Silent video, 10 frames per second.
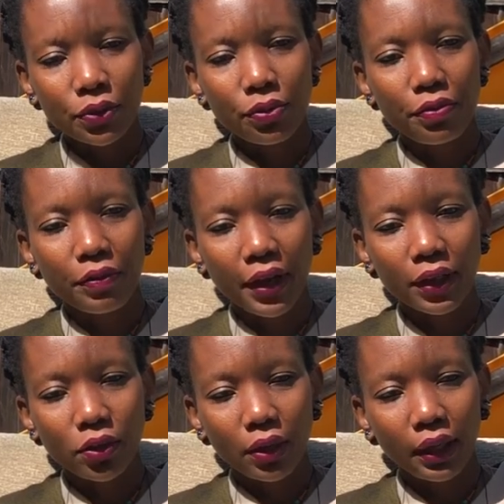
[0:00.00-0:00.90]
to
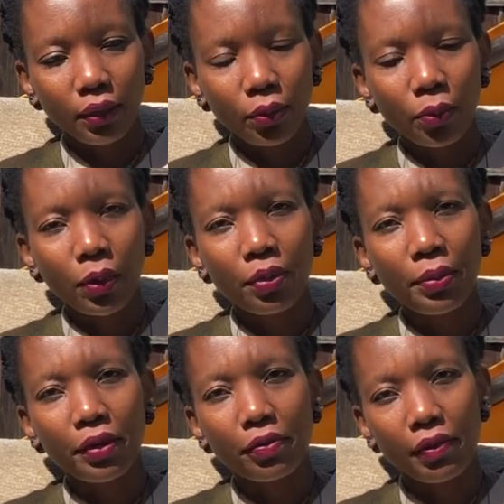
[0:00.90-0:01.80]
reflect on it when one of my